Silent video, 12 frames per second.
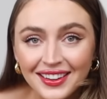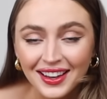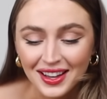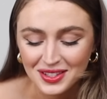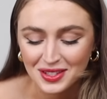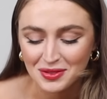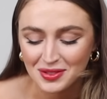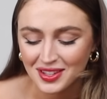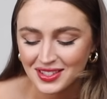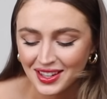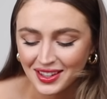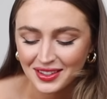Guys, this was
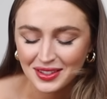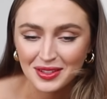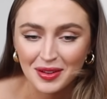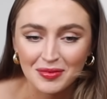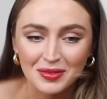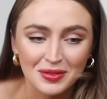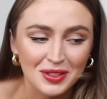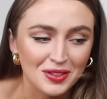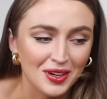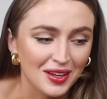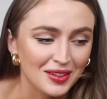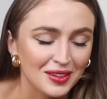our second attempt. We
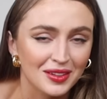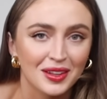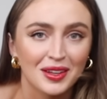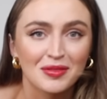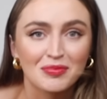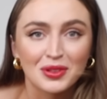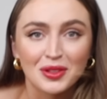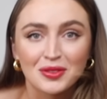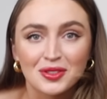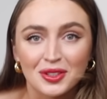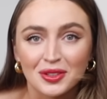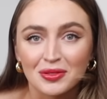tried the like blue
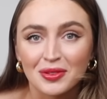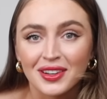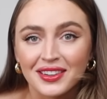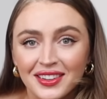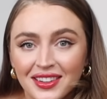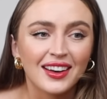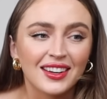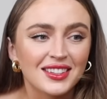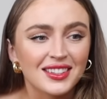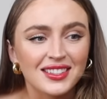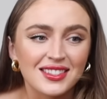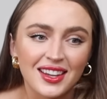shirt one and it
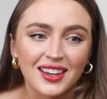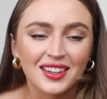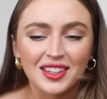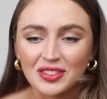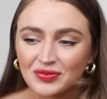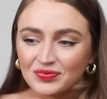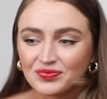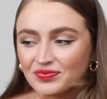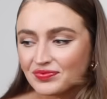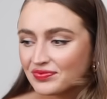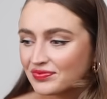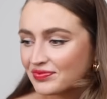just like,
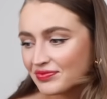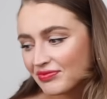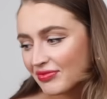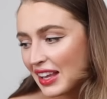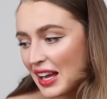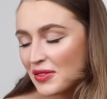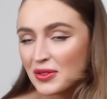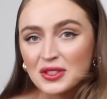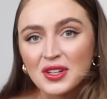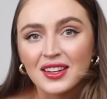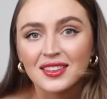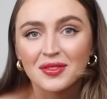we're
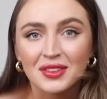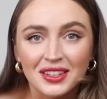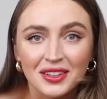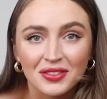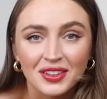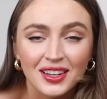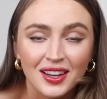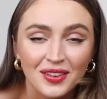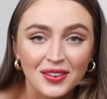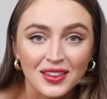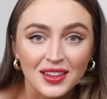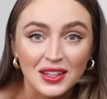trying something different
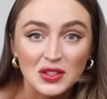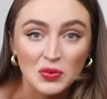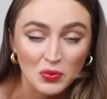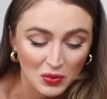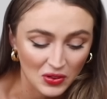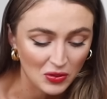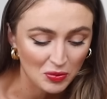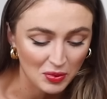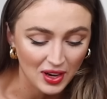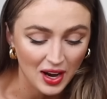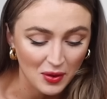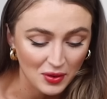now. It's
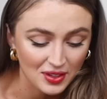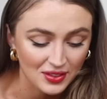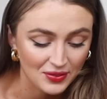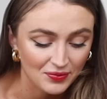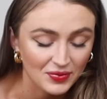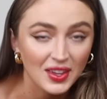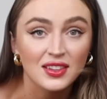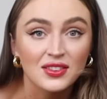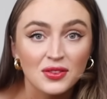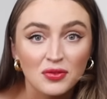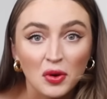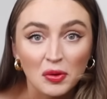been hours.
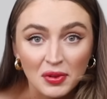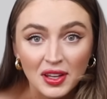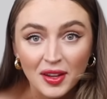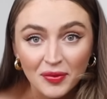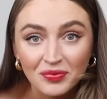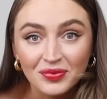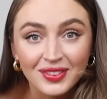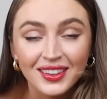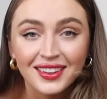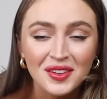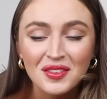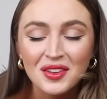It's 4 p.m.
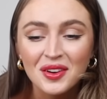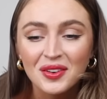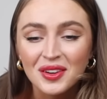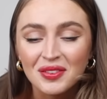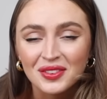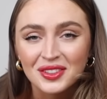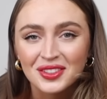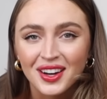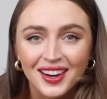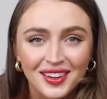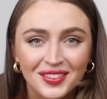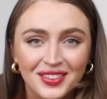We've been
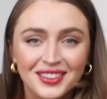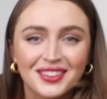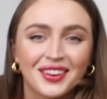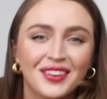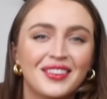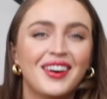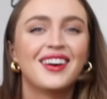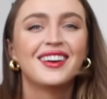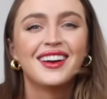trying for so long.